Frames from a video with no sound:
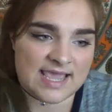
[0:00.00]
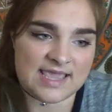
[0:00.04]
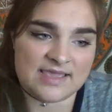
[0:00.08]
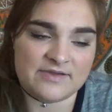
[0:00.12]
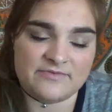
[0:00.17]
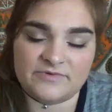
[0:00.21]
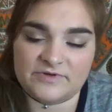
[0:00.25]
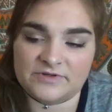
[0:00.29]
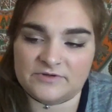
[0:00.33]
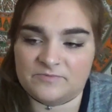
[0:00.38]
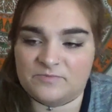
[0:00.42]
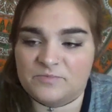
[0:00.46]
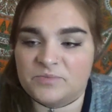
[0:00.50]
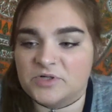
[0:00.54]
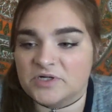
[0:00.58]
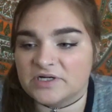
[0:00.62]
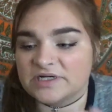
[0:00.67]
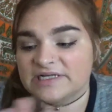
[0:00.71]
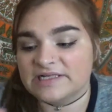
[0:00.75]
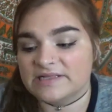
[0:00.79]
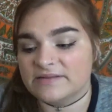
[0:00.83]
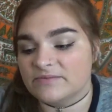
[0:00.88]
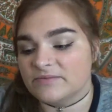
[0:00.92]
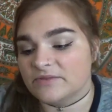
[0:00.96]
it would
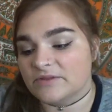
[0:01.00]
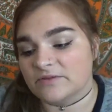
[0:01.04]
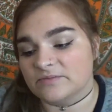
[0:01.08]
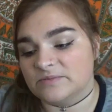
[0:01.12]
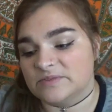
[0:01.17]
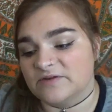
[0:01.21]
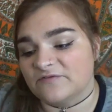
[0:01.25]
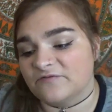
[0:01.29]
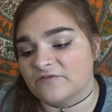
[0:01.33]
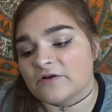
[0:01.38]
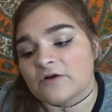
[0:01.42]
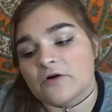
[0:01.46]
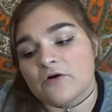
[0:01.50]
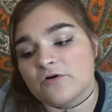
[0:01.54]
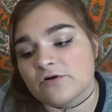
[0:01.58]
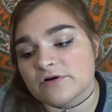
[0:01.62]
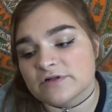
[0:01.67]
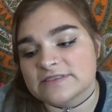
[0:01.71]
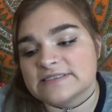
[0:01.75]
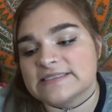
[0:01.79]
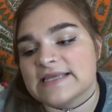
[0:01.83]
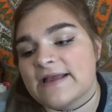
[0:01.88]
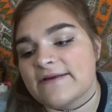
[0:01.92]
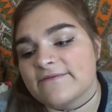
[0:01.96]
put the different
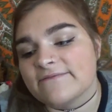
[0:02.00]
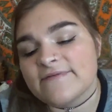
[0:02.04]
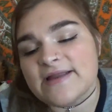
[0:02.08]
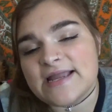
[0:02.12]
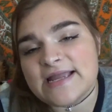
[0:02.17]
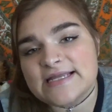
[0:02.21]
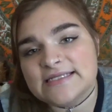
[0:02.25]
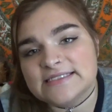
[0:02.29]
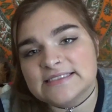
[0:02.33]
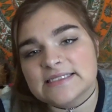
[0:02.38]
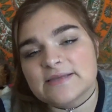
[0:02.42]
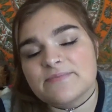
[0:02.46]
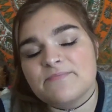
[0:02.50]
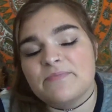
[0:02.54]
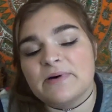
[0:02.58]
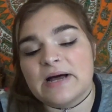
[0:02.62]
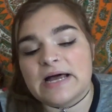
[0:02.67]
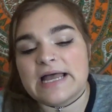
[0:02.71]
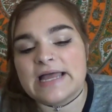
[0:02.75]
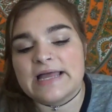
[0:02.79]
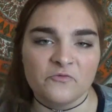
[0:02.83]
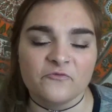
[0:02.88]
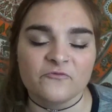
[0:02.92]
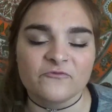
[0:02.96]
courts at risk,
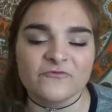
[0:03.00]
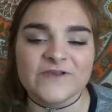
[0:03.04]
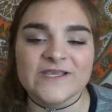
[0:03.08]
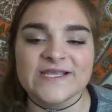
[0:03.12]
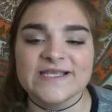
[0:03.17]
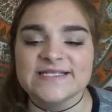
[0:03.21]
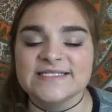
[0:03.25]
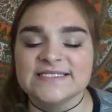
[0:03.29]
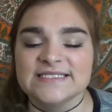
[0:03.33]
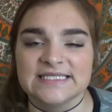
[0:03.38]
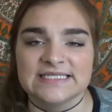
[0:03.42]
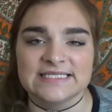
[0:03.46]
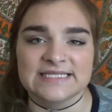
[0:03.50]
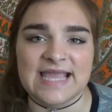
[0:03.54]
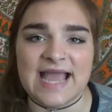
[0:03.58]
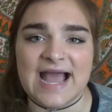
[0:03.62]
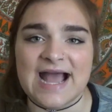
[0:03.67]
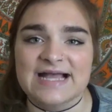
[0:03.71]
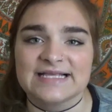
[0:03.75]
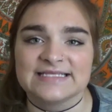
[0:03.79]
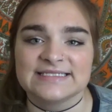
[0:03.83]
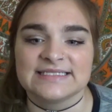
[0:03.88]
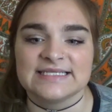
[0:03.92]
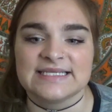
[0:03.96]
but Rhys and
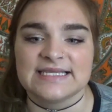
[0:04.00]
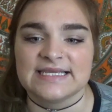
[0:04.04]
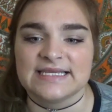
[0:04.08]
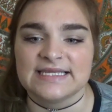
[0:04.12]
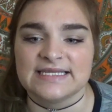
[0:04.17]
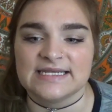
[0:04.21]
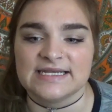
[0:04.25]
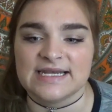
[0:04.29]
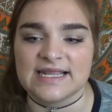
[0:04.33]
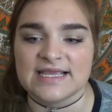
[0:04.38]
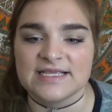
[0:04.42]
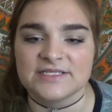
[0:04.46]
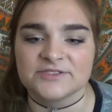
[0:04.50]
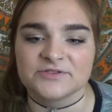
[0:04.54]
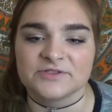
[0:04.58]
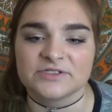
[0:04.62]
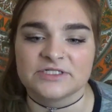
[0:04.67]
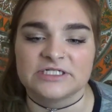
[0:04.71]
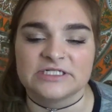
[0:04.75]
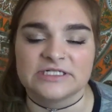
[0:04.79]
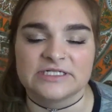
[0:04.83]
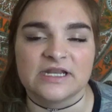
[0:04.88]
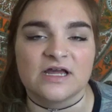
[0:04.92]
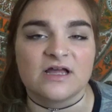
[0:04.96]
Cassian and
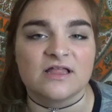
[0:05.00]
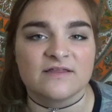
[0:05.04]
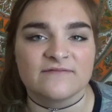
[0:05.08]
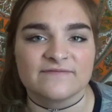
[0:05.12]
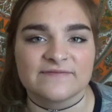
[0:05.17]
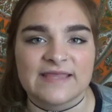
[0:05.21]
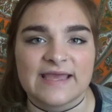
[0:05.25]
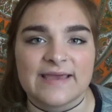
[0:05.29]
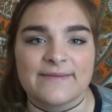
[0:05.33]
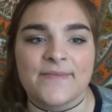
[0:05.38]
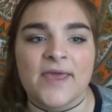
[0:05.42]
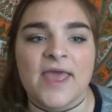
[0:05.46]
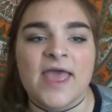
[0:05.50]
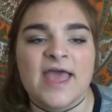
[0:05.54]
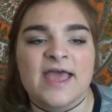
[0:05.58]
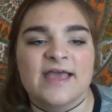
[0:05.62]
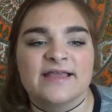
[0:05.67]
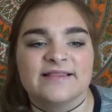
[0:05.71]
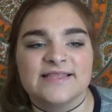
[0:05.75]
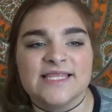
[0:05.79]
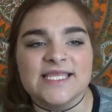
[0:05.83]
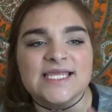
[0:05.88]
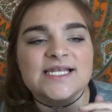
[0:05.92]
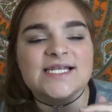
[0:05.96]
Azriel and all of them,
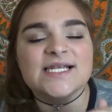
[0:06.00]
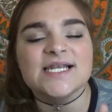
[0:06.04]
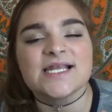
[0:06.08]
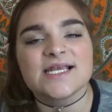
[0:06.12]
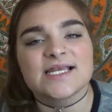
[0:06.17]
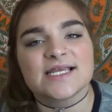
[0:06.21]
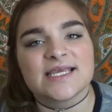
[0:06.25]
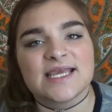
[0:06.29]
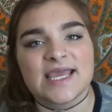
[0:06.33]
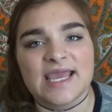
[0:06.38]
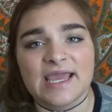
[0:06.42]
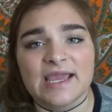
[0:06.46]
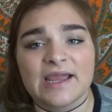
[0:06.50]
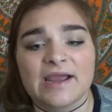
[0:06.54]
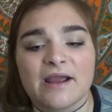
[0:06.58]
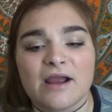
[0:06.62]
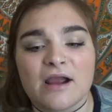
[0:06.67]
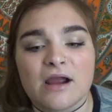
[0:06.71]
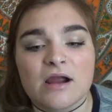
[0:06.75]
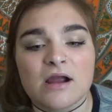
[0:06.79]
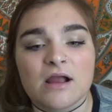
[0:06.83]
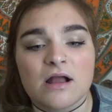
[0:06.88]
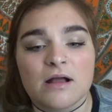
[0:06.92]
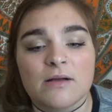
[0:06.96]
they didn't
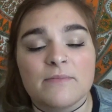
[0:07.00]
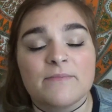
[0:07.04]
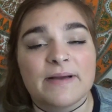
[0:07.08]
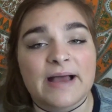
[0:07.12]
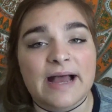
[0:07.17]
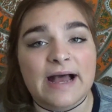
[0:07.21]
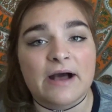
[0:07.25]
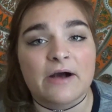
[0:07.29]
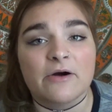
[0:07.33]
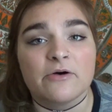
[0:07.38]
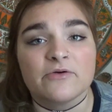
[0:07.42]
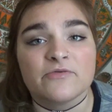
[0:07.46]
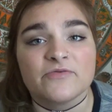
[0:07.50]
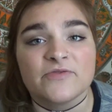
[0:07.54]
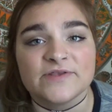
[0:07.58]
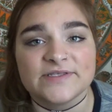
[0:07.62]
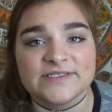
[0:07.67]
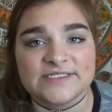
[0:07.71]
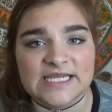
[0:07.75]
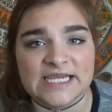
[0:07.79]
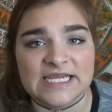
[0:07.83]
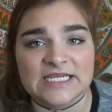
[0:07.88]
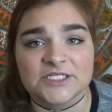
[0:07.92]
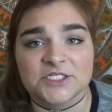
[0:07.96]
care about the
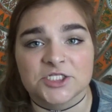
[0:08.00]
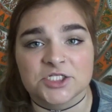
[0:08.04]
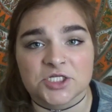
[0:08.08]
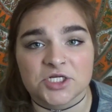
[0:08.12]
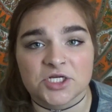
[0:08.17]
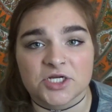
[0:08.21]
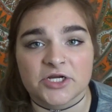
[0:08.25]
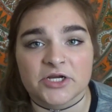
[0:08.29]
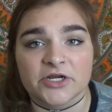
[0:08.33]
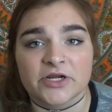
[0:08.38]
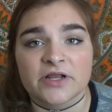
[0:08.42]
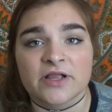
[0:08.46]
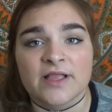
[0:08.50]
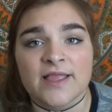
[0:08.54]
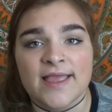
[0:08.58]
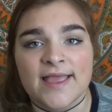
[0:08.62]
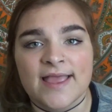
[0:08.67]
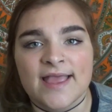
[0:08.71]
danger